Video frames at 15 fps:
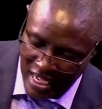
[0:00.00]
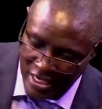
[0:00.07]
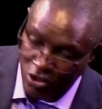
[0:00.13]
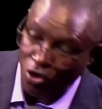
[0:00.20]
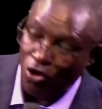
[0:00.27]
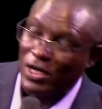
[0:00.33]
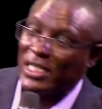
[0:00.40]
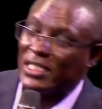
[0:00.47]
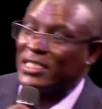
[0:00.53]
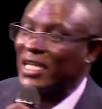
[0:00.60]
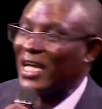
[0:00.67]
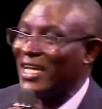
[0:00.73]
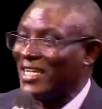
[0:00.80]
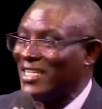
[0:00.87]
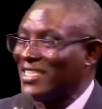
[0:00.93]
And God is
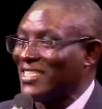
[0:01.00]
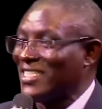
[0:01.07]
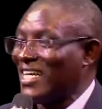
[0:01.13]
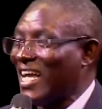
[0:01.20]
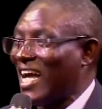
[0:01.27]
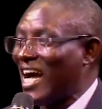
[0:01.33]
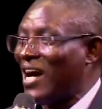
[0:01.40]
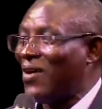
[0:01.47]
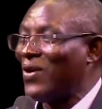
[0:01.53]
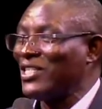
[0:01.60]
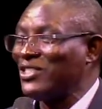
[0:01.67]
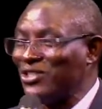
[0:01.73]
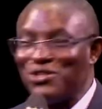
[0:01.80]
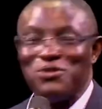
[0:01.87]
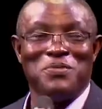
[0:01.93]
saying, I
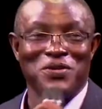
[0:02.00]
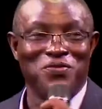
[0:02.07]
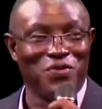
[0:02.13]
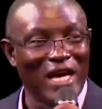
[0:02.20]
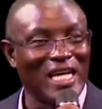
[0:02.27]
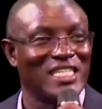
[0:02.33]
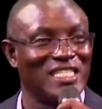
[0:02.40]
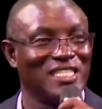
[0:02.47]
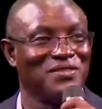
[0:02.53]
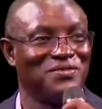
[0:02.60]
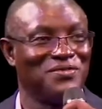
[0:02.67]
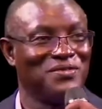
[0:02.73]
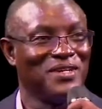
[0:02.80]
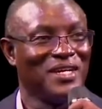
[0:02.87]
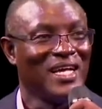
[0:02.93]
want you to be
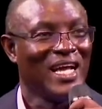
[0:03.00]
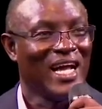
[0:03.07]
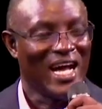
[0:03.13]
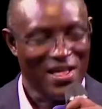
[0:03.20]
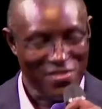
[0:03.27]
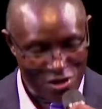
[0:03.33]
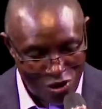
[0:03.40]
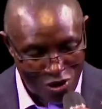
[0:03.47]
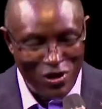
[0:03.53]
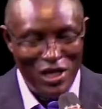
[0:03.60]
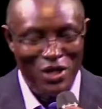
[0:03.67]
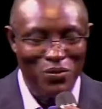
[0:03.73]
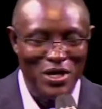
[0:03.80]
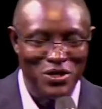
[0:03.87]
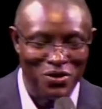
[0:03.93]
effective. And the
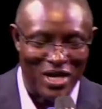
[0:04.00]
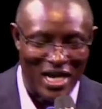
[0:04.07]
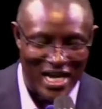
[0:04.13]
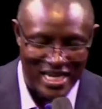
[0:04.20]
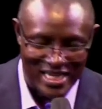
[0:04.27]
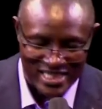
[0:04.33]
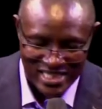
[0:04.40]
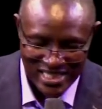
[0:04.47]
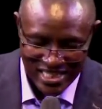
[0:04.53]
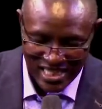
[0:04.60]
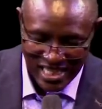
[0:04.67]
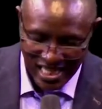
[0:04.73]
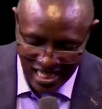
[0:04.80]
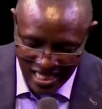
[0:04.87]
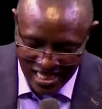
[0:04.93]
only way you can
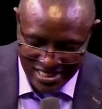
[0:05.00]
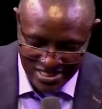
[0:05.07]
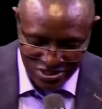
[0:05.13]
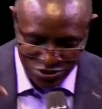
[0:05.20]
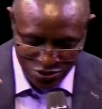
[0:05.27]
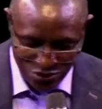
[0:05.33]
is